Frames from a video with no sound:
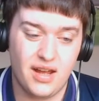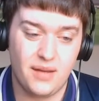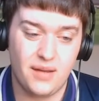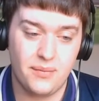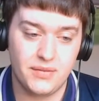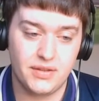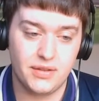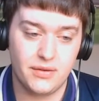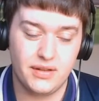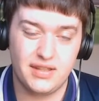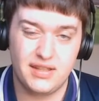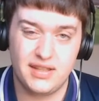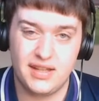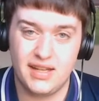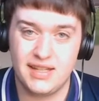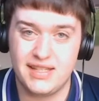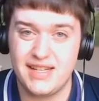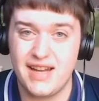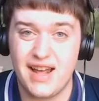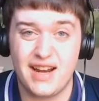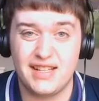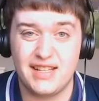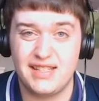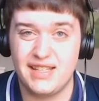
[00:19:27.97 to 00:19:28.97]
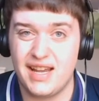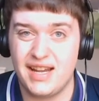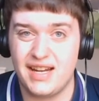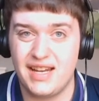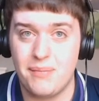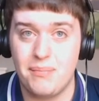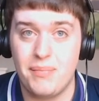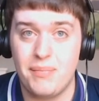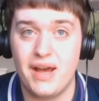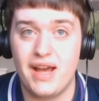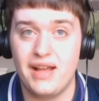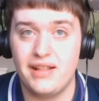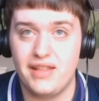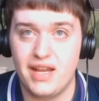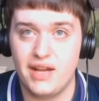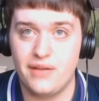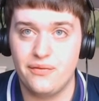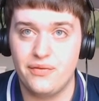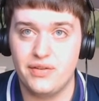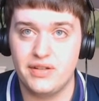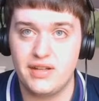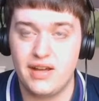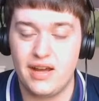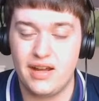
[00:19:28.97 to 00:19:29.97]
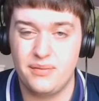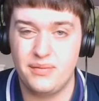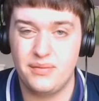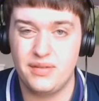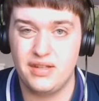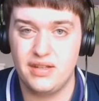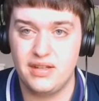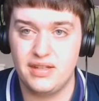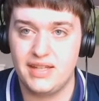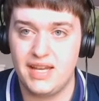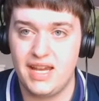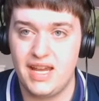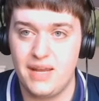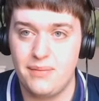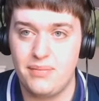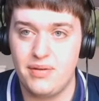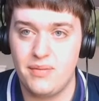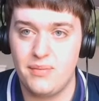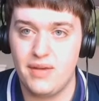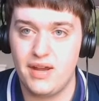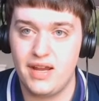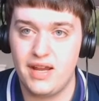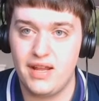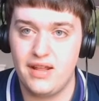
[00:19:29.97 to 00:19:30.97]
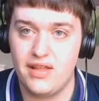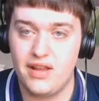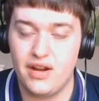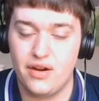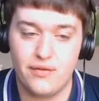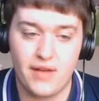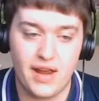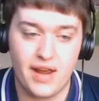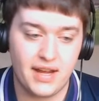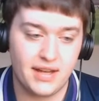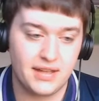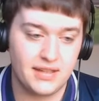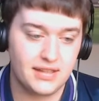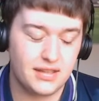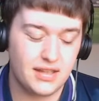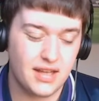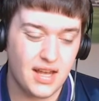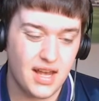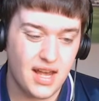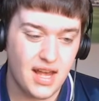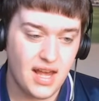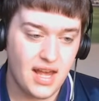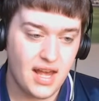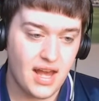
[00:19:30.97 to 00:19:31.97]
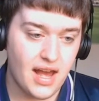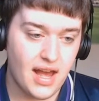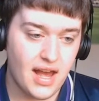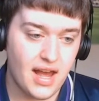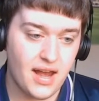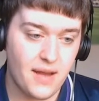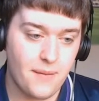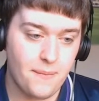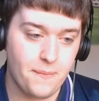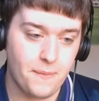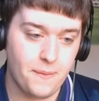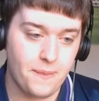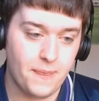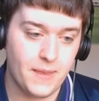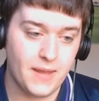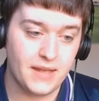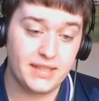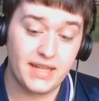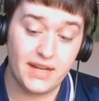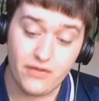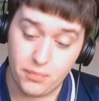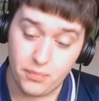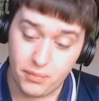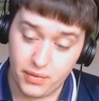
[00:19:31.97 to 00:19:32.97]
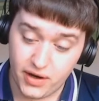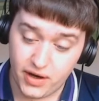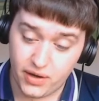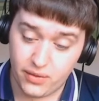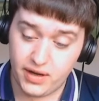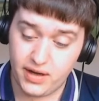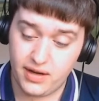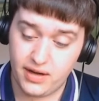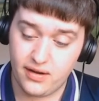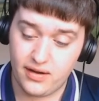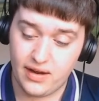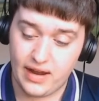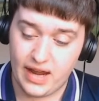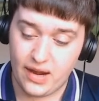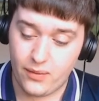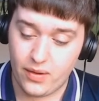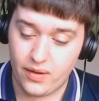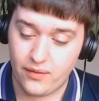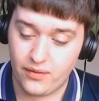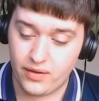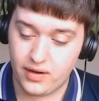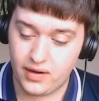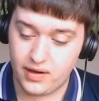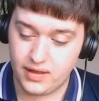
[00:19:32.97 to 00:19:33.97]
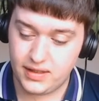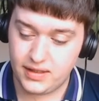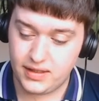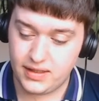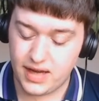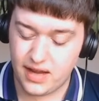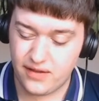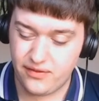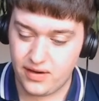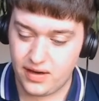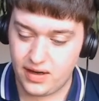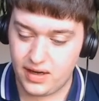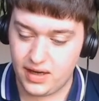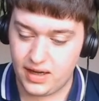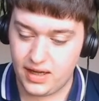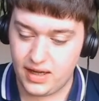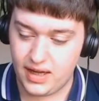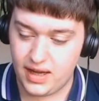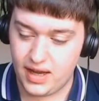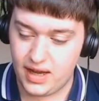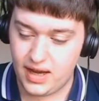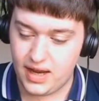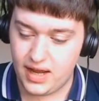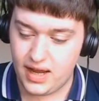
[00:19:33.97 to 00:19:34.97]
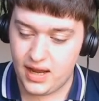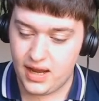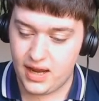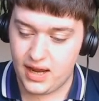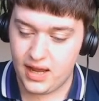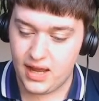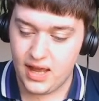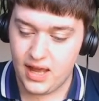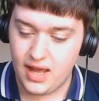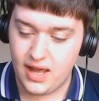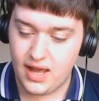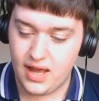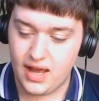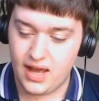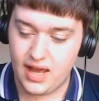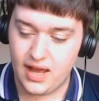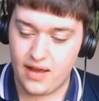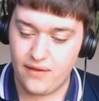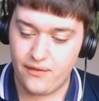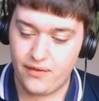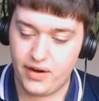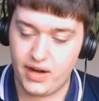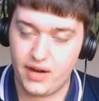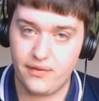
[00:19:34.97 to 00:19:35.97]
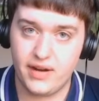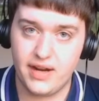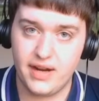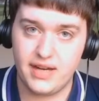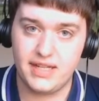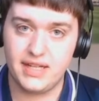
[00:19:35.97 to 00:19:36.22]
Um, so it's it's not exactly a bad thing for Tottenham to, to keep him in their ranks. Um, Steven Bergwijn, however, definitely in a, uh, a very,